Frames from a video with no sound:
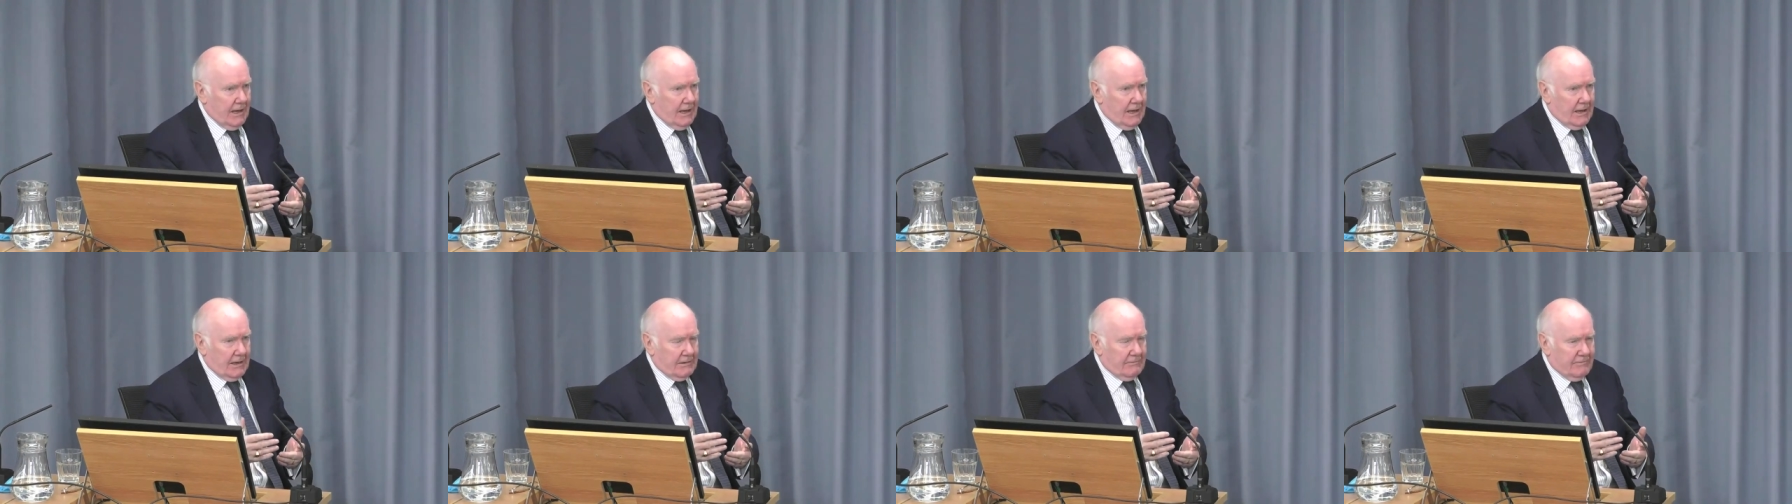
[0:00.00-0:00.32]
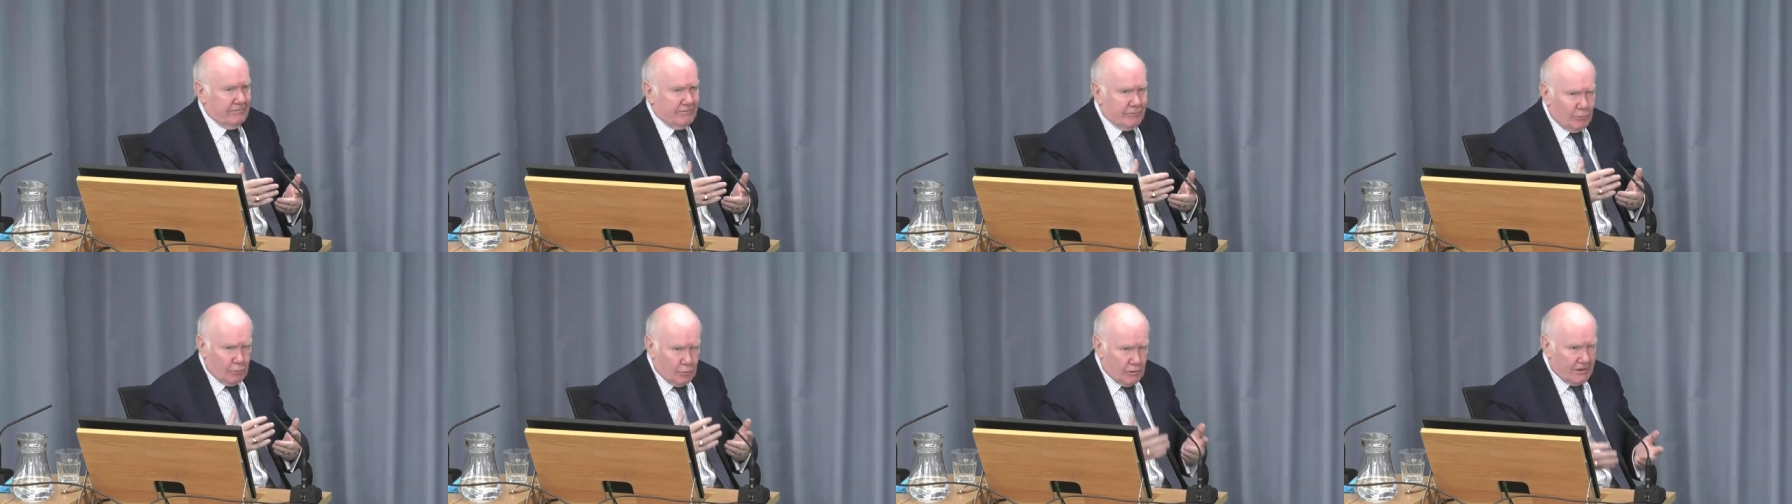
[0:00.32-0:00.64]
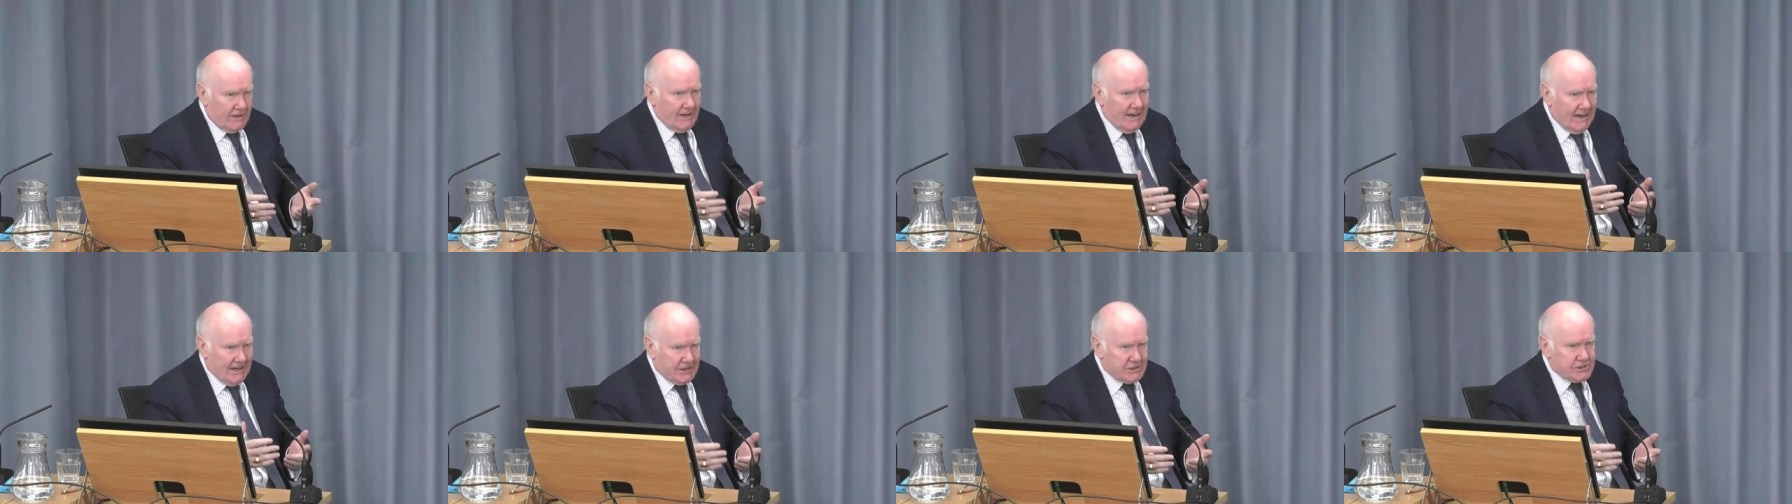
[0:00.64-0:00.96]
and
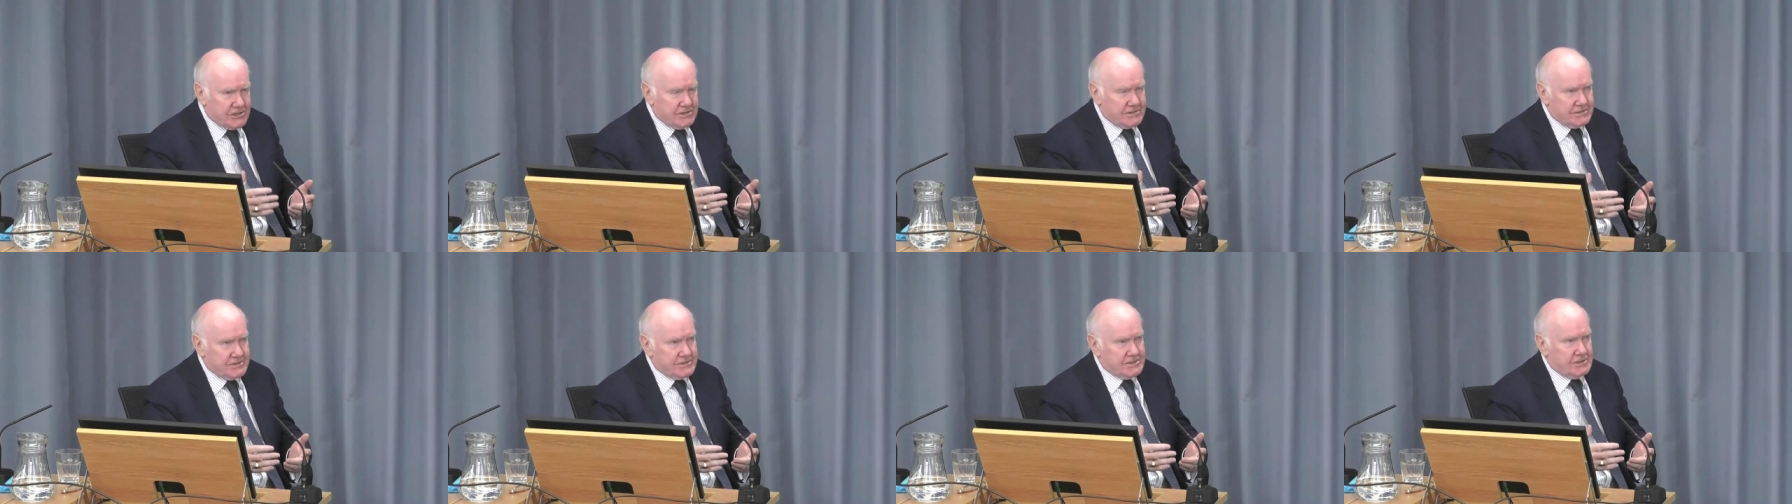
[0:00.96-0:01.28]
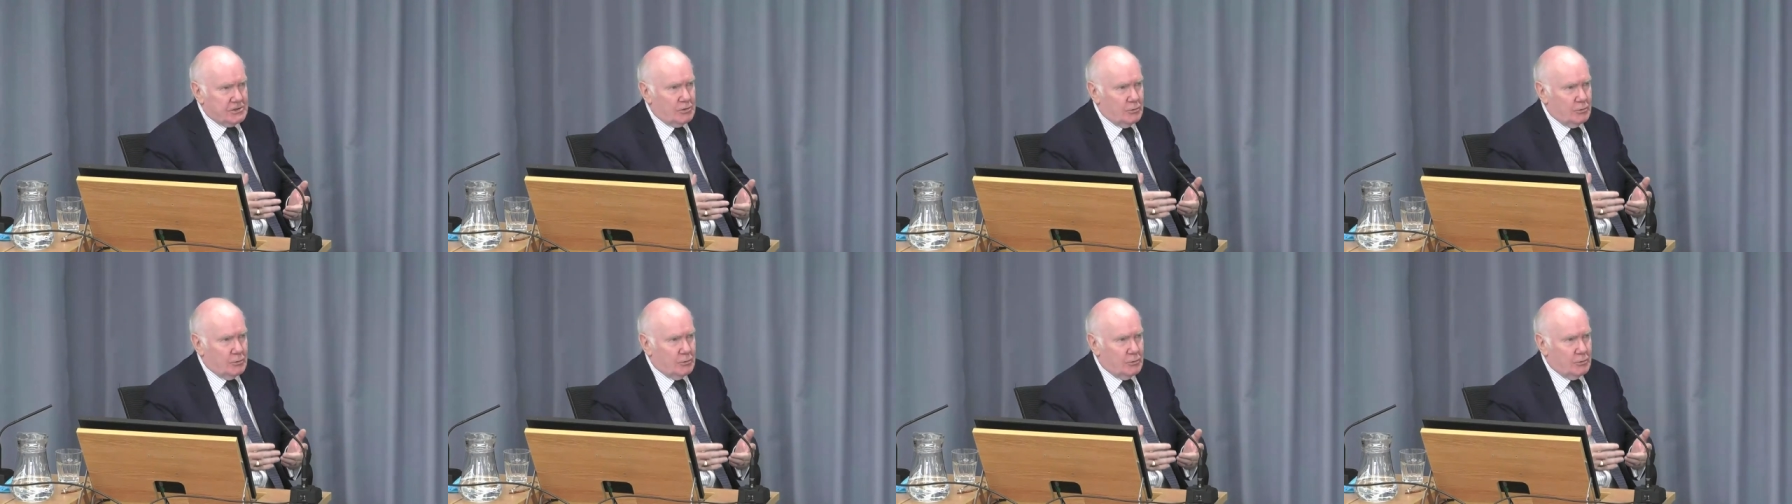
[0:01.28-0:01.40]
four nations